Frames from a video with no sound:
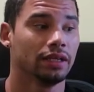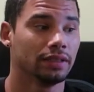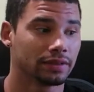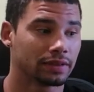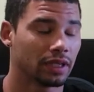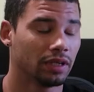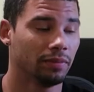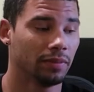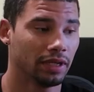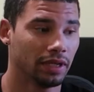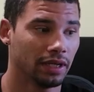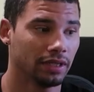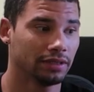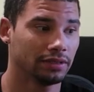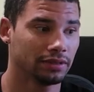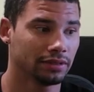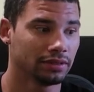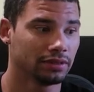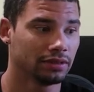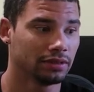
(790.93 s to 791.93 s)
It's gonna be nice.
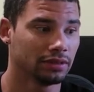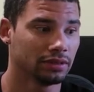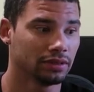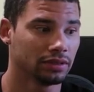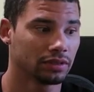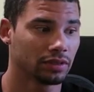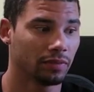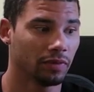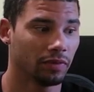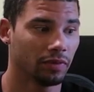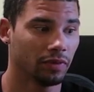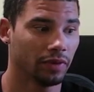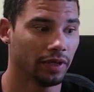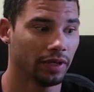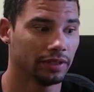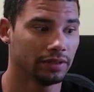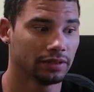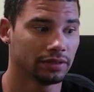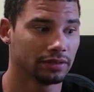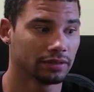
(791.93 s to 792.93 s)
It's gonna be real
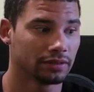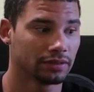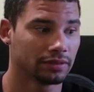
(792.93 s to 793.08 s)
nice.